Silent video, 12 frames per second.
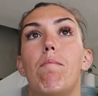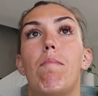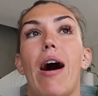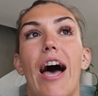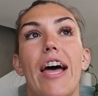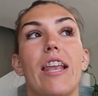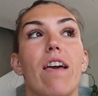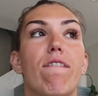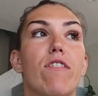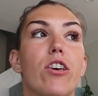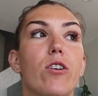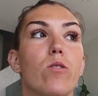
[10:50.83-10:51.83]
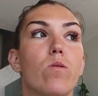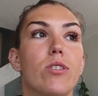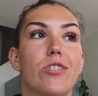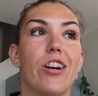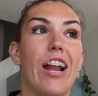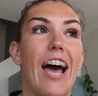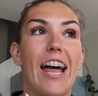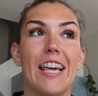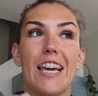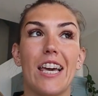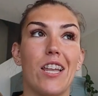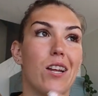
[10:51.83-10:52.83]
But if you start
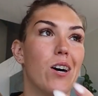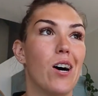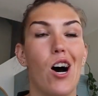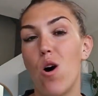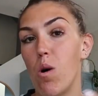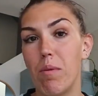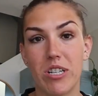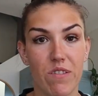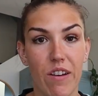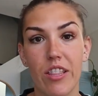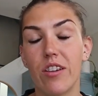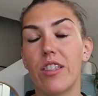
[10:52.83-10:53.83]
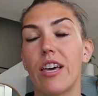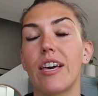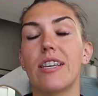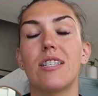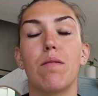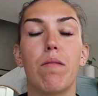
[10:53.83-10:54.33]
adding in a whole bunch of other things,